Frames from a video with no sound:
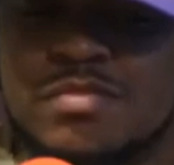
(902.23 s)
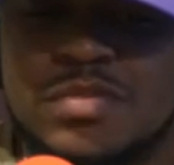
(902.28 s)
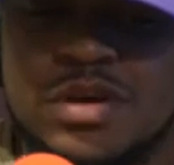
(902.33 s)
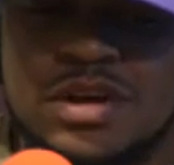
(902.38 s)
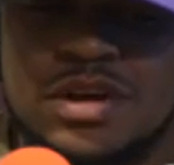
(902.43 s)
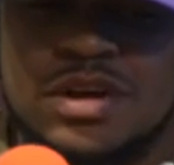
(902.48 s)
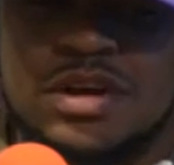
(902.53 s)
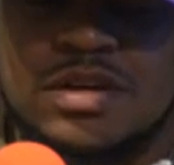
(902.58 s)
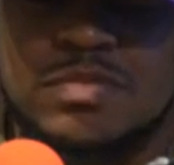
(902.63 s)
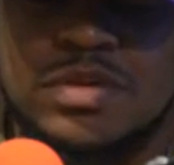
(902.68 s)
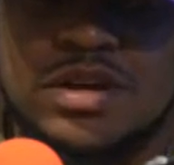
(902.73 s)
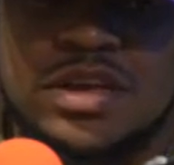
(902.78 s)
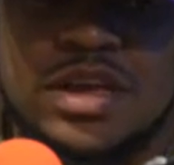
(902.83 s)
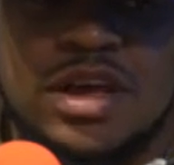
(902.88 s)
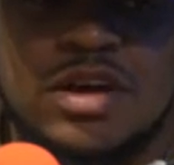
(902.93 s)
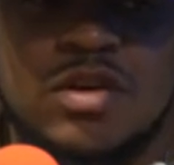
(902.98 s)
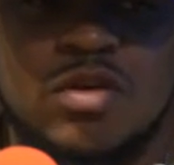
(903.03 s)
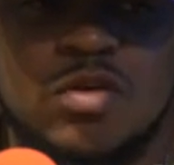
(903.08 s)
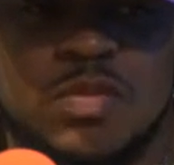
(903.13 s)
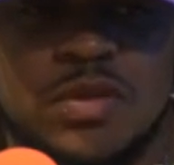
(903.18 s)
but
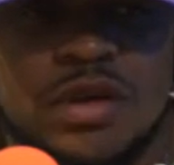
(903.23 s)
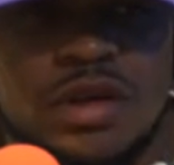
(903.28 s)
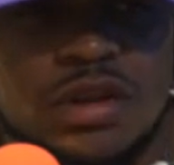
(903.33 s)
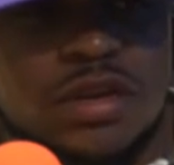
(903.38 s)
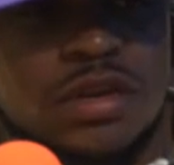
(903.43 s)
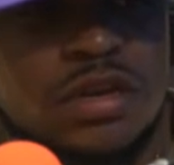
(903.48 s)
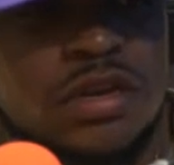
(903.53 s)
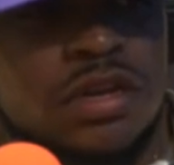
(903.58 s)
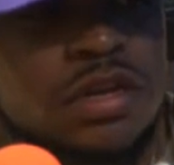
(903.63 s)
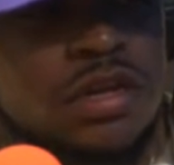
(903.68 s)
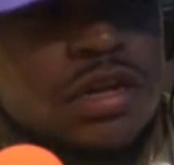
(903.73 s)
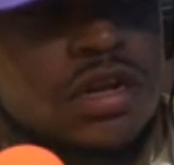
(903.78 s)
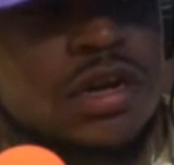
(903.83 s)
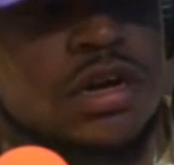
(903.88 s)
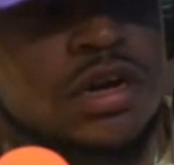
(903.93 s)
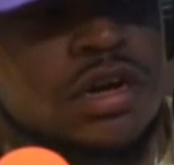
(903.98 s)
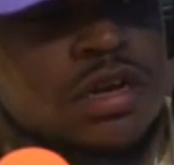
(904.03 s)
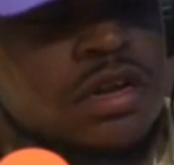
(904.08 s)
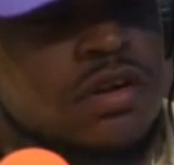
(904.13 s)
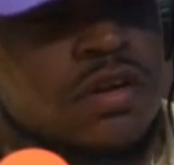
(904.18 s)
yeah, hooping.
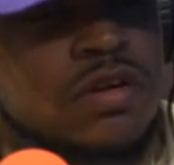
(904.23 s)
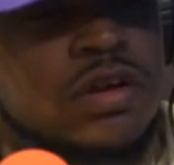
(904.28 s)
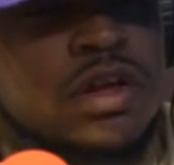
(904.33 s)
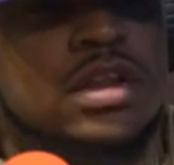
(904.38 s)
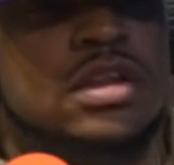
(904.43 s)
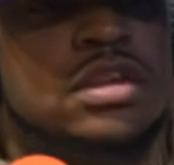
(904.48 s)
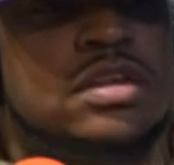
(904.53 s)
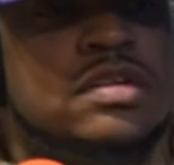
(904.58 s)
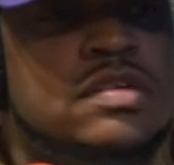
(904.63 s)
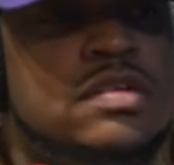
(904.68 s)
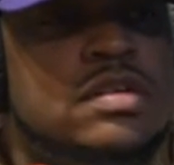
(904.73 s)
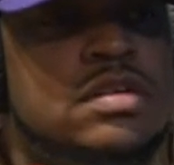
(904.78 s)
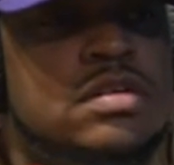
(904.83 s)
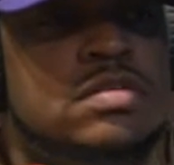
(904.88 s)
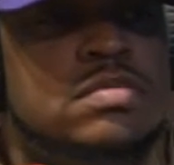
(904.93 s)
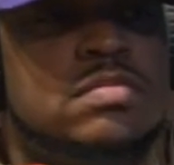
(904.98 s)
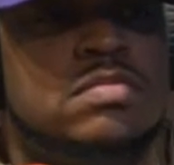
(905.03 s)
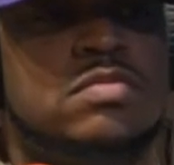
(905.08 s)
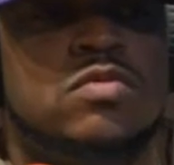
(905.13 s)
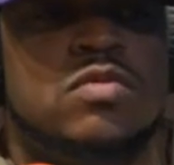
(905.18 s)
In the
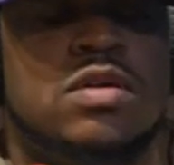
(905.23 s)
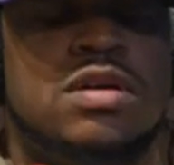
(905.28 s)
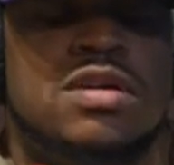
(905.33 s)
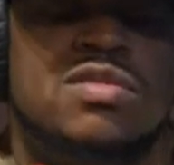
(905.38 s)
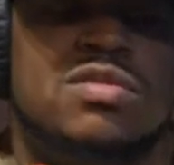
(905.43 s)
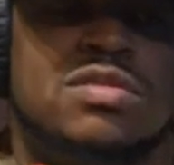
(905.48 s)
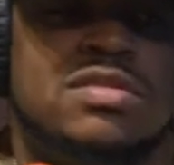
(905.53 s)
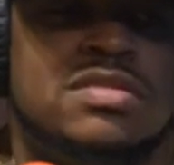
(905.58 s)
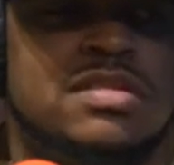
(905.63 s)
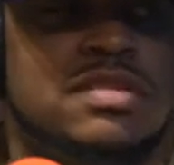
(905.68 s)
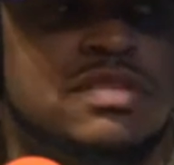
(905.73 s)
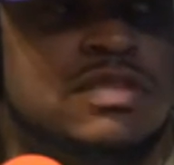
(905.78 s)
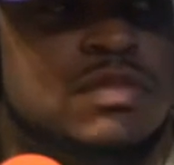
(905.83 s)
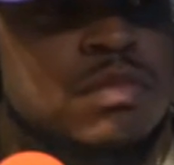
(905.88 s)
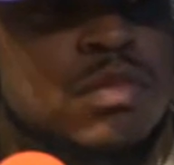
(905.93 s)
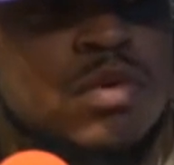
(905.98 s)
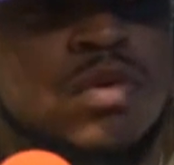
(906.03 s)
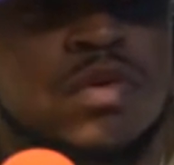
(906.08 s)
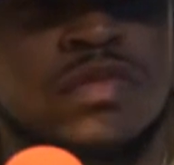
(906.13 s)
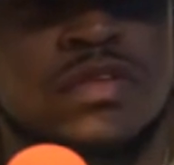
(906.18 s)
gym, while going to see
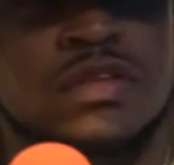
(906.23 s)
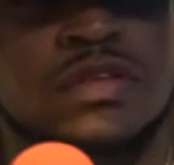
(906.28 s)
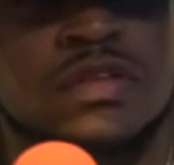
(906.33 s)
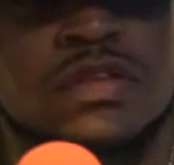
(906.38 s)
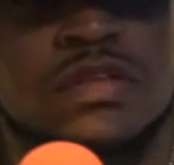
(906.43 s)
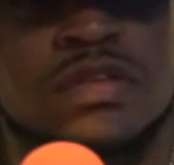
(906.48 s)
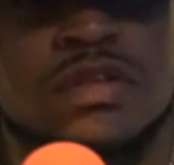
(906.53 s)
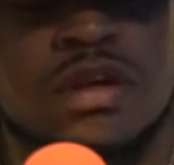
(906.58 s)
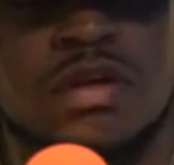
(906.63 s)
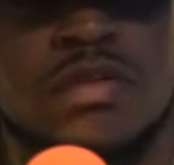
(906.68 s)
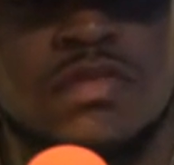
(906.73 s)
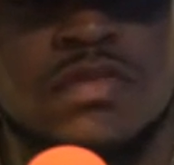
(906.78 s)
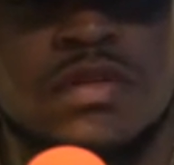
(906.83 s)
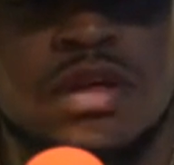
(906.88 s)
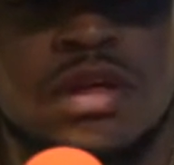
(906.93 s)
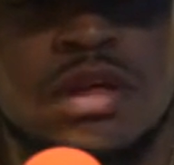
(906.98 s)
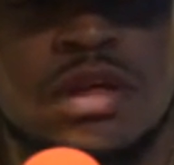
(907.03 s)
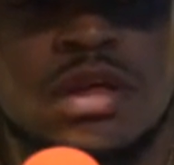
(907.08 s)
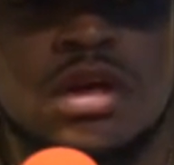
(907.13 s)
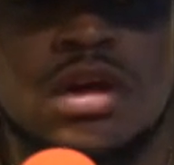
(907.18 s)
some movies and stuff.
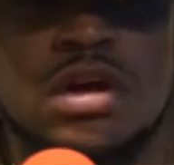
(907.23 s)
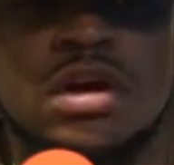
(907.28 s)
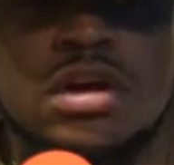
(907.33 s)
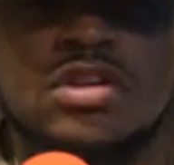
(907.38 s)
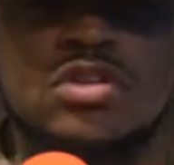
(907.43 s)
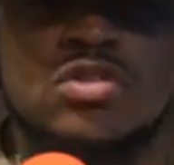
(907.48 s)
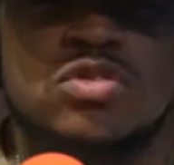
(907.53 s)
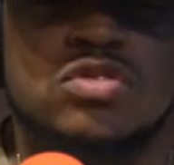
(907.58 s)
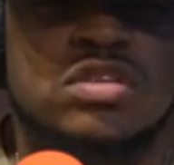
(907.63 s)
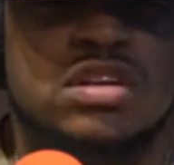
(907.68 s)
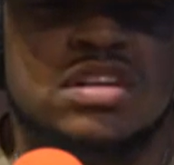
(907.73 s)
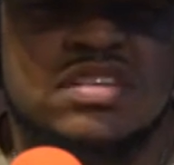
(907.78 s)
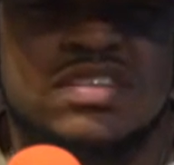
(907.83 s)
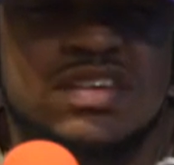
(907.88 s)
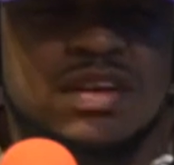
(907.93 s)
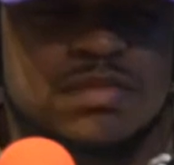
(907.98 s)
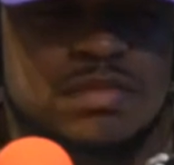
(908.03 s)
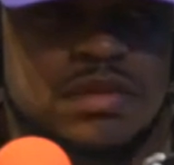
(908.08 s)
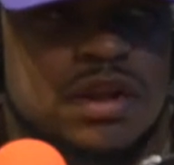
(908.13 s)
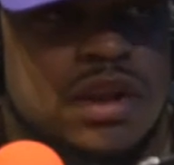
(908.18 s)
Usually
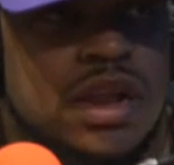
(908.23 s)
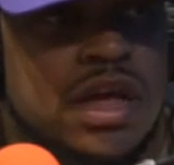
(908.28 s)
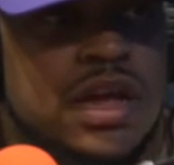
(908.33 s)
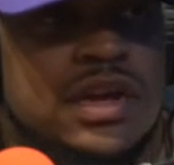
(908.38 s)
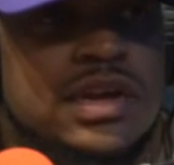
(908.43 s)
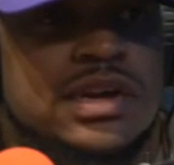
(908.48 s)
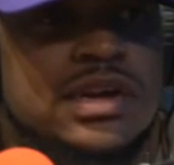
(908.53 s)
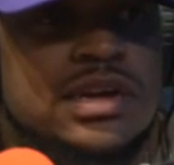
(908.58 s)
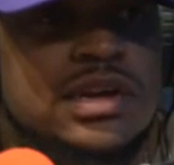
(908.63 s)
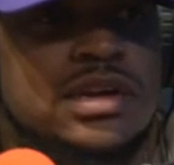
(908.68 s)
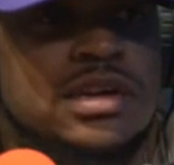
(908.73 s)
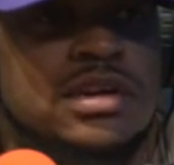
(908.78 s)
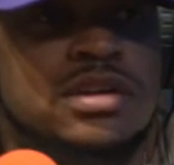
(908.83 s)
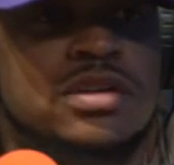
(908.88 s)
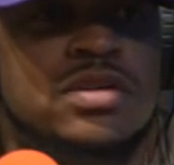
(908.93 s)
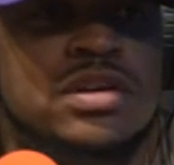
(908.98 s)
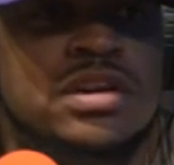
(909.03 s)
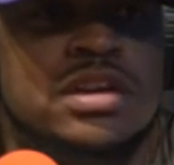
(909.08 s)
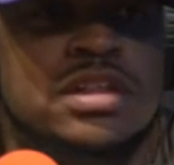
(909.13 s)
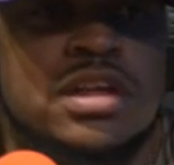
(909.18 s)
something like
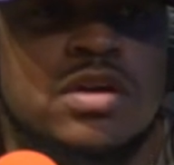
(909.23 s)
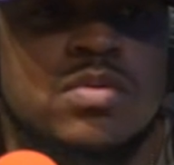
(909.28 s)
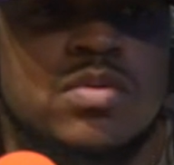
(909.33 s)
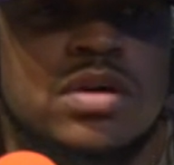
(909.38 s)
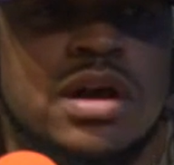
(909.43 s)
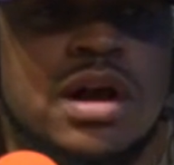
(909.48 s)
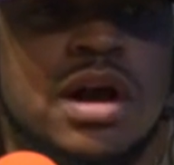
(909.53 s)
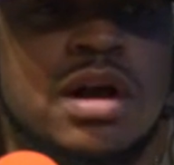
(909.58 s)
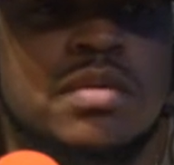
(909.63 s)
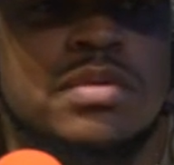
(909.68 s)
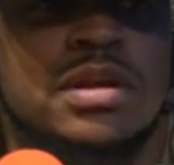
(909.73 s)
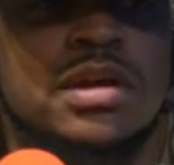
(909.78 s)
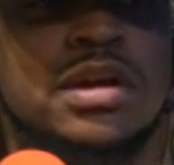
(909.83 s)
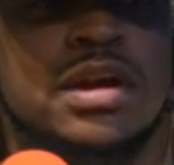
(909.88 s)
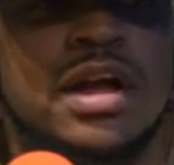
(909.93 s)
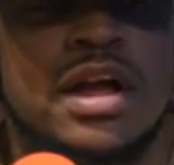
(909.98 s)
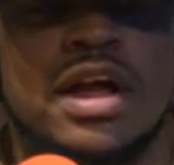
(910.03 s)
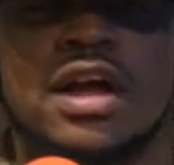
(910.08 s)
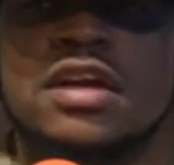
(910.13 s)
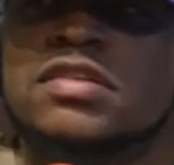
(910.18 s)
anything with
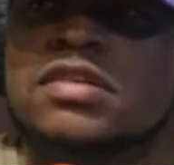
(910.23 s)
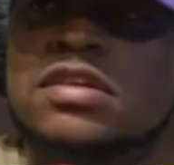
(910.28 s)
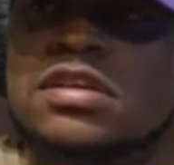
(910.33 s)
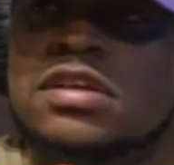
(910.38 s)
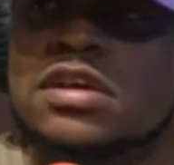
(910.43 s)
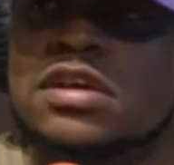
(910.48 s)
comedy or action.